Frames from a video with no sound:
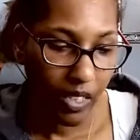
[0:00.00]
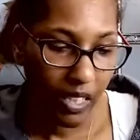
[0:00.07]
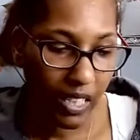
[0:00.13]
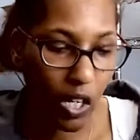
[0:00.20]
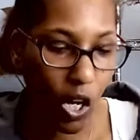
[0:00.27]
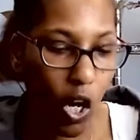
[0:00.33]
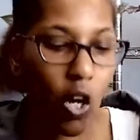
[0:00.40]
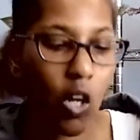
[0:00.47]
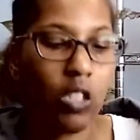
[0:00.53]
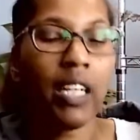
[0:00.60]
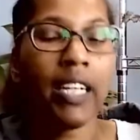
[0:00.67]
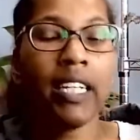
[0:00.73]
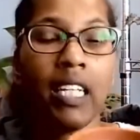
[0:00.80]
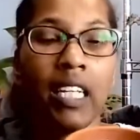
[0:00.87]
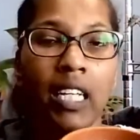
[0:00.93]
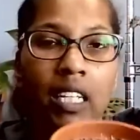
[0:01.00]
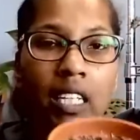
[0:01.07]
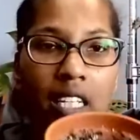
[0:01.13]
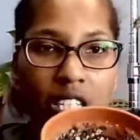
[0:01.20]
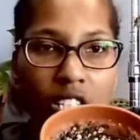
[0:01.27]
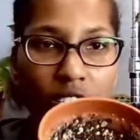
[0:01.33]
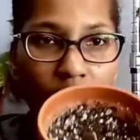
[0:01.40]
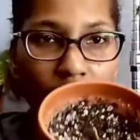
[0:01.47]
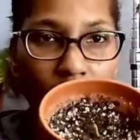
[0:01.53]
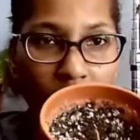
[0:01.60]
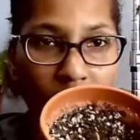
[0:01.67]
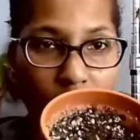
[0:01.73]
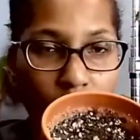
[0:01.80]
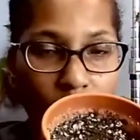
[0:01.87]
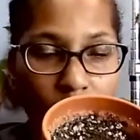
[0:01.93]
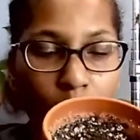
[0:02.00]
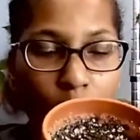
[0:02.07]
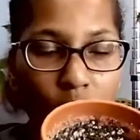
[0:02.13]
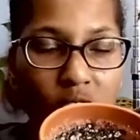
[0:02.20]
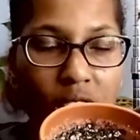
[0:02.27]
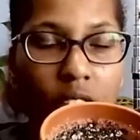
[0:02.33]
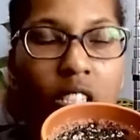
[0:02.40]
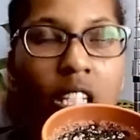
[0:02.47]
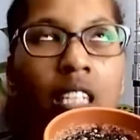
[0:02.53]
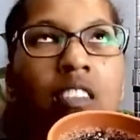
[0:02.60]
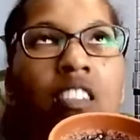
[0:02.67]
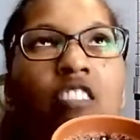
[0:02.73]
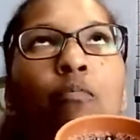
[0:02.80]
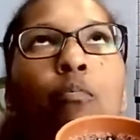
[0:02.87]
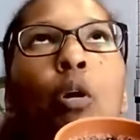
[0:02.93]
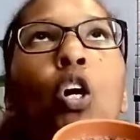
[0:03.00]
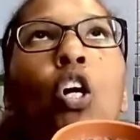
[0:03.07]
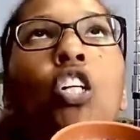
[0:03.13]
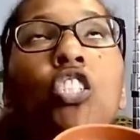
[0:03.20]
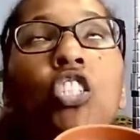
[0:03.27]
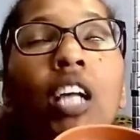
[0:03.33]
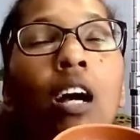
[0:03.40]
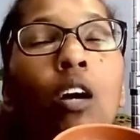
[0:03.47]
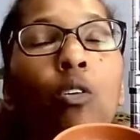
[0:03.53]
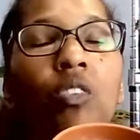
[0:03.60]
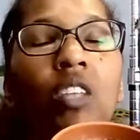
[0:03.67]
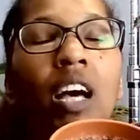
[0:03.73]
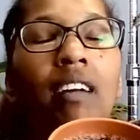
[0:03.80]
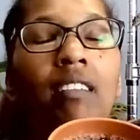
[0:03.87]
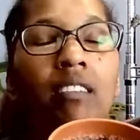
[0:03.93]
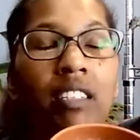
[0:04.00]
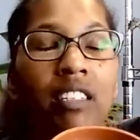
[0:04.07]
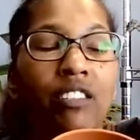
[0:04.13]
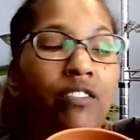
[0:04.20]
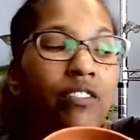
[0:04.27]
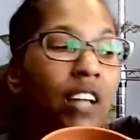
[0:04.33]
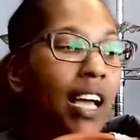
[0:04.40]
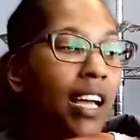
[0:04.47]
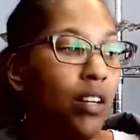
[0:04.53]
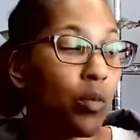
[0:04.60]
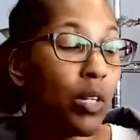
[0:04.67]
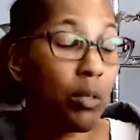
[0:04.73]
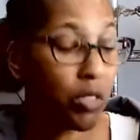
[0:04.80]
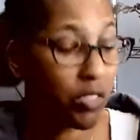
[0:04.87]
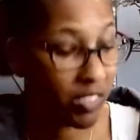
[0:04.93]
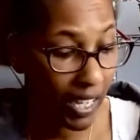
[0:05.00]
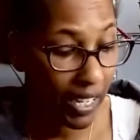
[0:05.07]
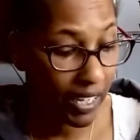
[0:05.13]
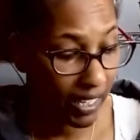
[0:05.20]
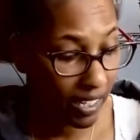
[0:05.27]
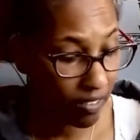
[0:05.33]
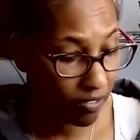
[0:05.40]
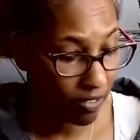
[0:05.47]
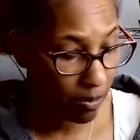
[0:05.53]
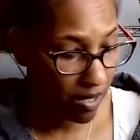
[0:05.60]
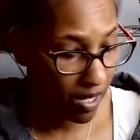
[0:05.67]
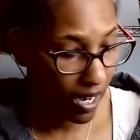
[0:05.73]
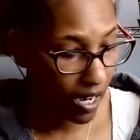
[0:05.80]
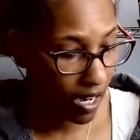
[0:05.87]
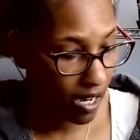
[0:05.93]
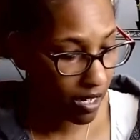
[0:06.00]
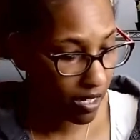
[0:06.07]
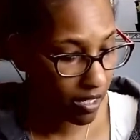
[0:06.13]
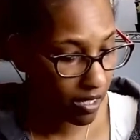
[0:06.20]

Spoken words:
And all I need is for this one to push out that leaf. Push out that leaf and we will take it from there.